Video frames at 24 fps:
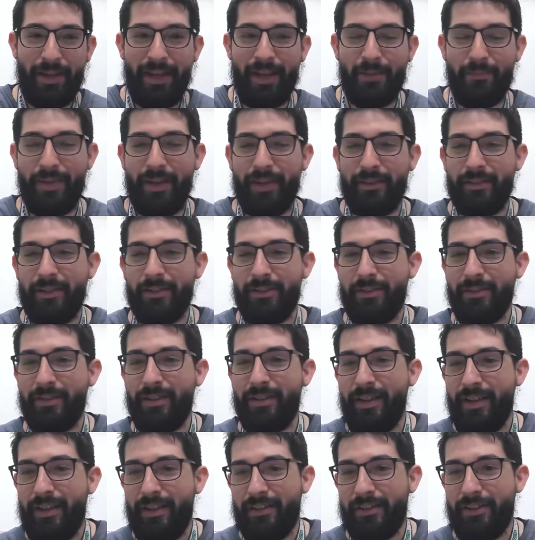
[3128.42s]
Yeah, man.
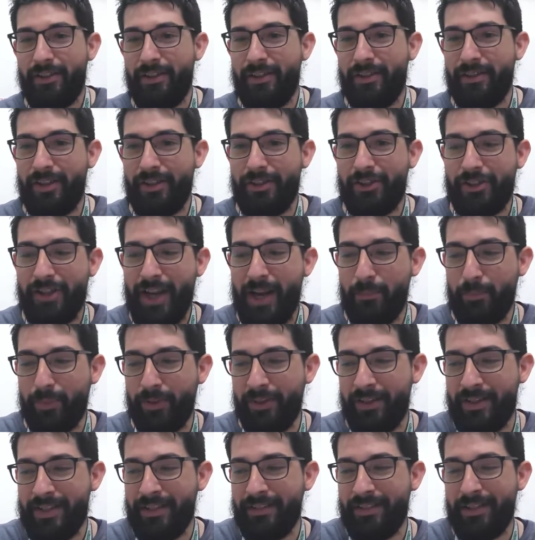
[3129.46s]
The
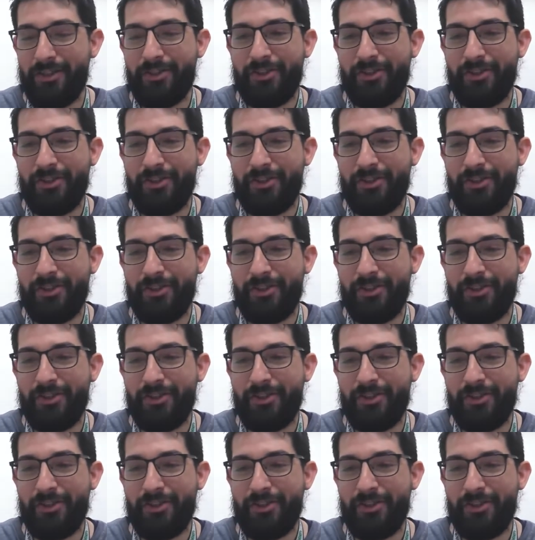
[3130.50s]
shepherd.